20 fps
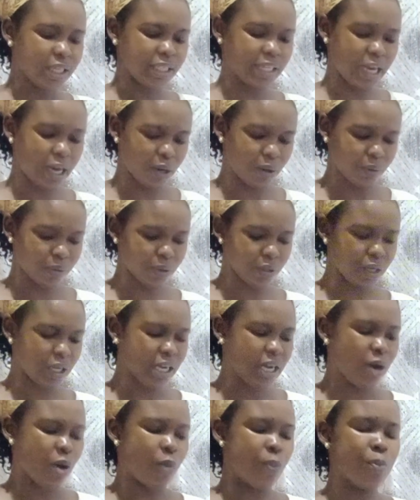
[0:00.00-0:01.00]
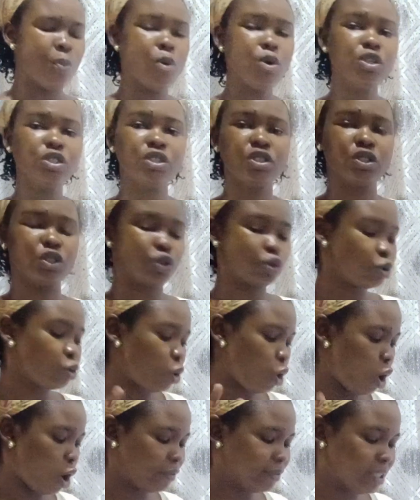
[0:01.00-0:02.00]
Now,
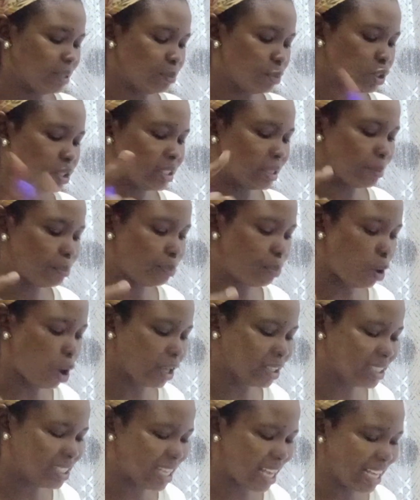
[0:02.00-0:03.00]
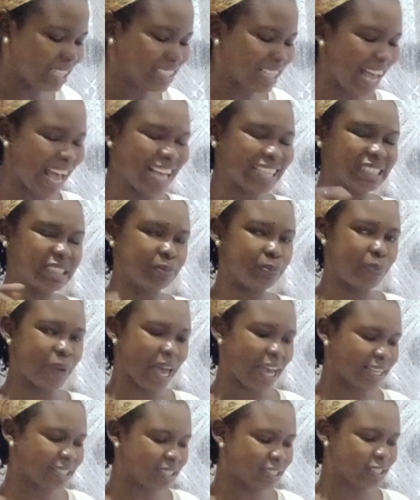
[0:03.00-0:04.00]
two of the most important
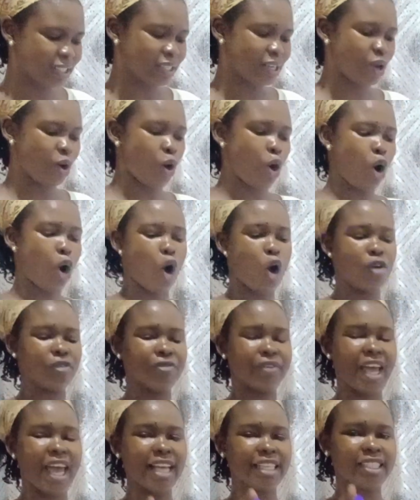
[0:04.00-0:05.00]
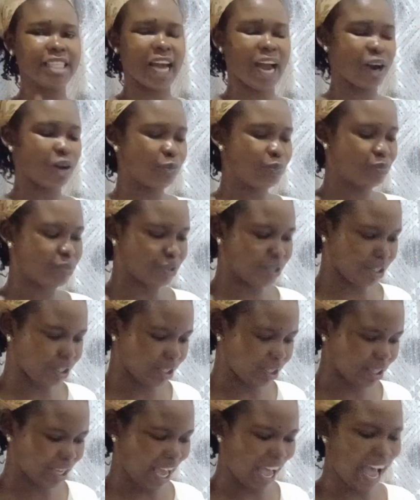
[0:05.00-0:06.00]
aspects of
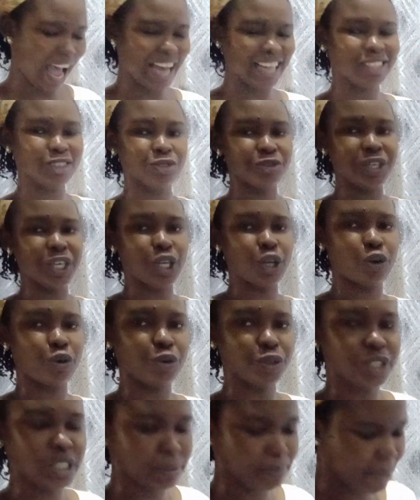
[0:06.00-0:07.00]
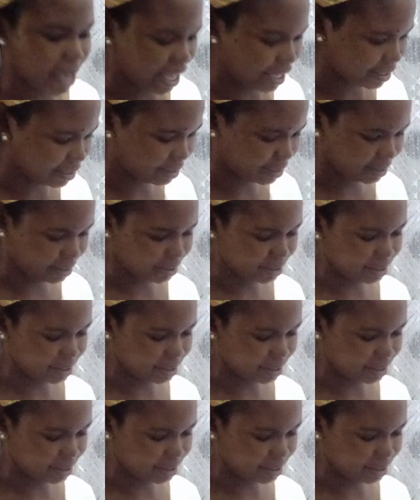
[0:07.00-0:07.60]
HRP and recruitment,